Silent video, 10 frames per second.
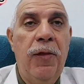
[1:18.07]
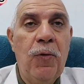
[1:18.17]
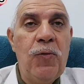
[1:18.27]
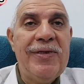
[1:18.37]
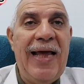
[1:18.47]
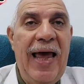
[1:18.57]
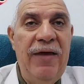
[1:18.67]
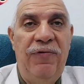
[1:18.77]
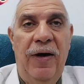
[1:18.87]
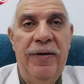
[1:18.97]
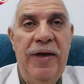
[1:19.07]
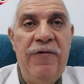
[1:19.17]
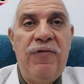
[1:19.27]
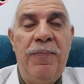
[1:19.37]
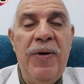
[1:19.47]
Through saliva,
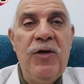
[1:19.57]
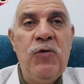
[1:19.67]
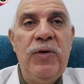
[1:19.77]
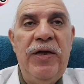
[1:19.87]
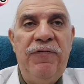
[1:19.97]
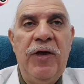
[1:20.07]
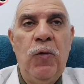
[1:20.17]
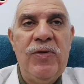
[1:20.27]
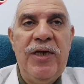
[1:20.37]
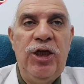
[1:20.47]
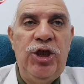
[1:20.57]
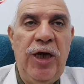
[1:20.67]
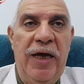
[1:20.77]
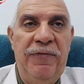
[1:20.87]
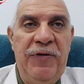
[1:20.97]
if a person living with
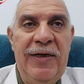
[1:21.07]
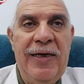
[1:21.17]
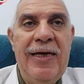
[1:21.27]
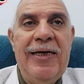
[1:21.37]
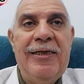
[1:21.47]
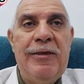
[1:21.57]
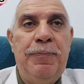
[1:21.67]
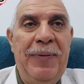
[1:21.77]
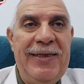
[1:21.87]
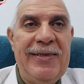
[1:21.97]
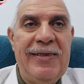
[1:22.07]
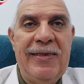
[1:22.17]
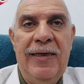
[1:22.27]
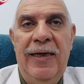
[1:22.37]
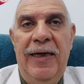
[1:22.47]
HIV
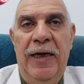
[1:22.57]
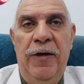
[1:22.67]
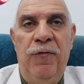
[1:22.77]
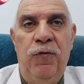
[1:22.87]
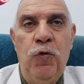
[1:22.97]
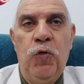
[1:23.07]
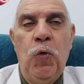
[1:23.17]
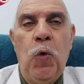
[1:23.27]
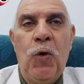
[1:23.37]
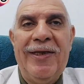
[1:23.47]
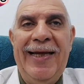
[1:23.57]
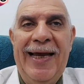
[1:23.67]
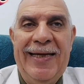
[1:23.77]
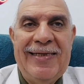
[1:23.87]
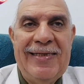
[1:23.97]
spits in food or
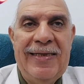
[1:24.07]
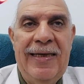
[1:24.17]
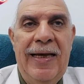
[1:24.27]
drinks,